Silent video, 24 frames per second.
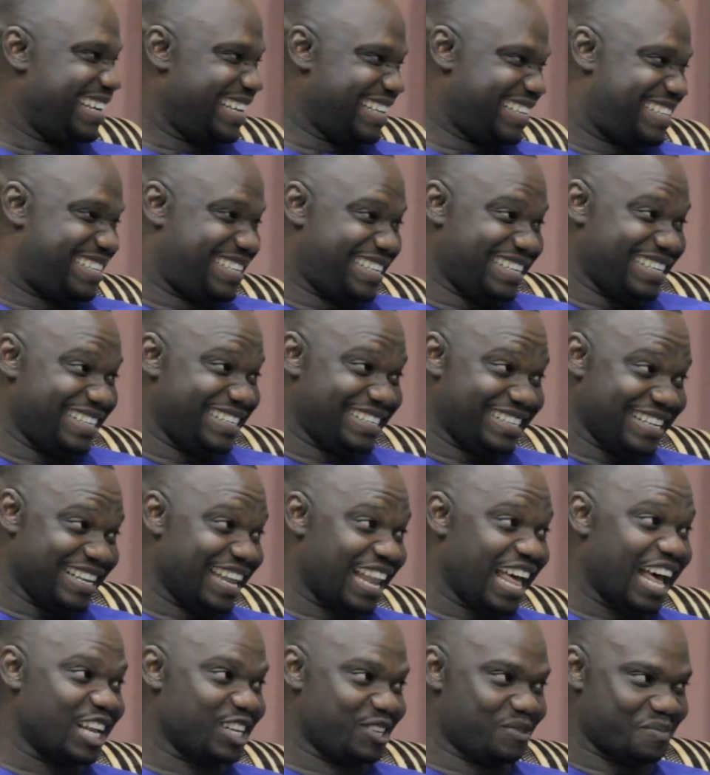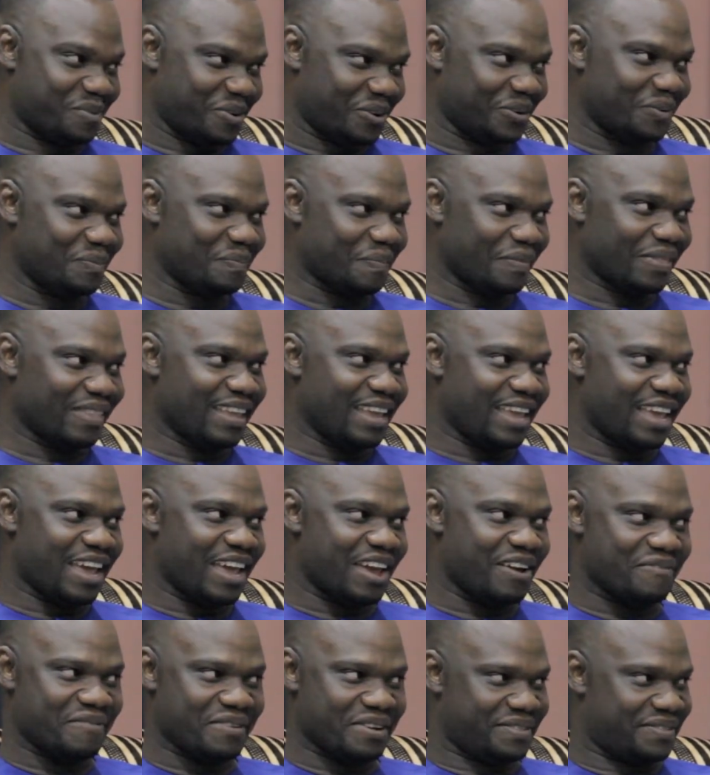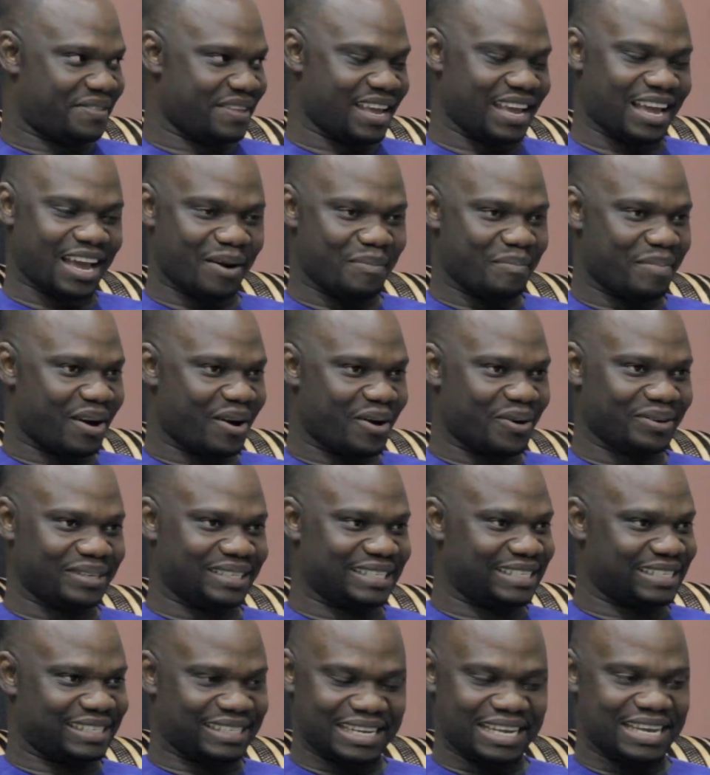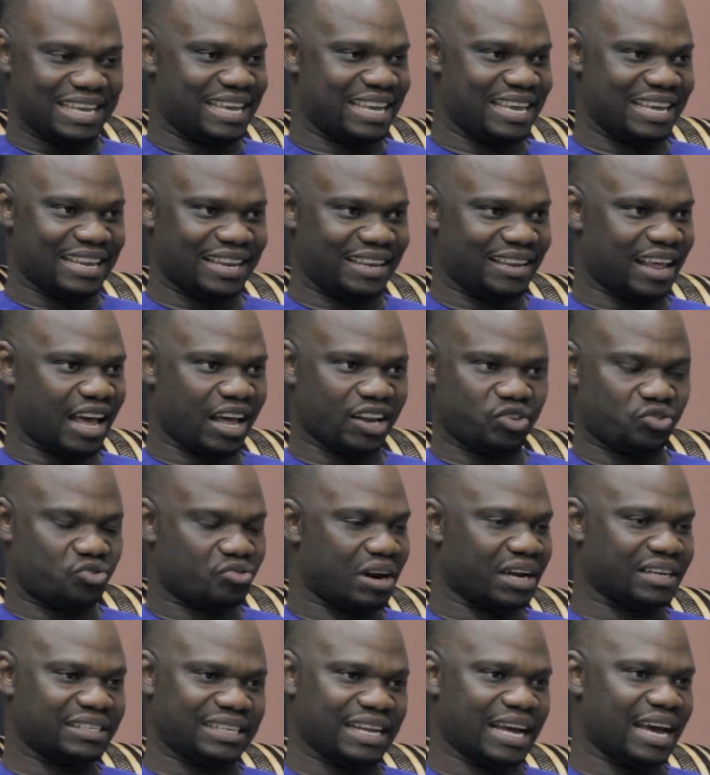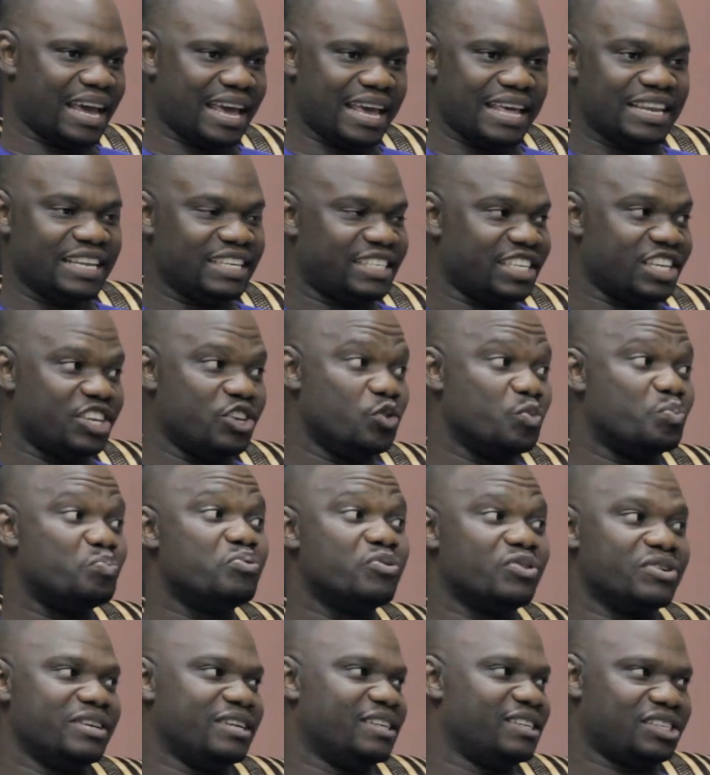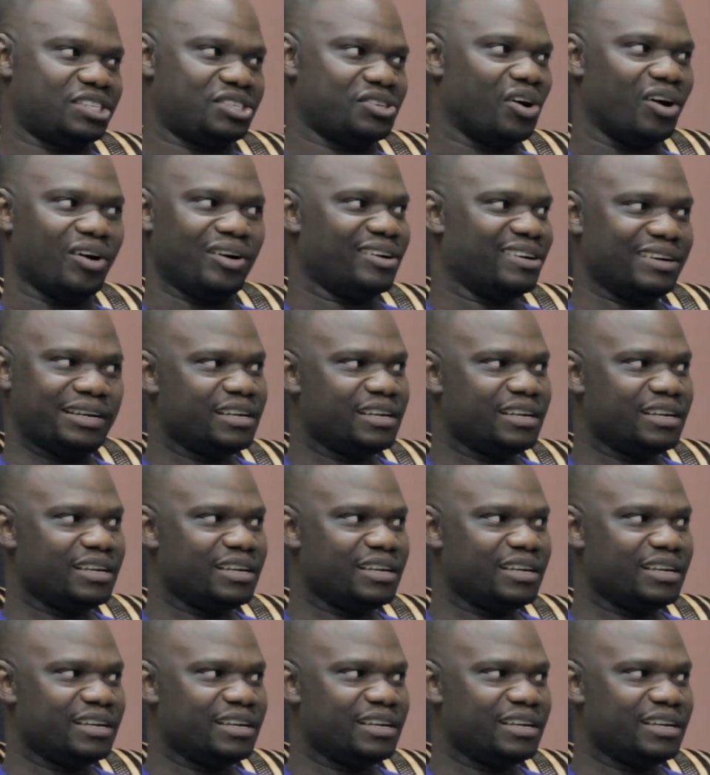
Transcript: She's the last born. Everything about singing attracts her. Anything you put in song,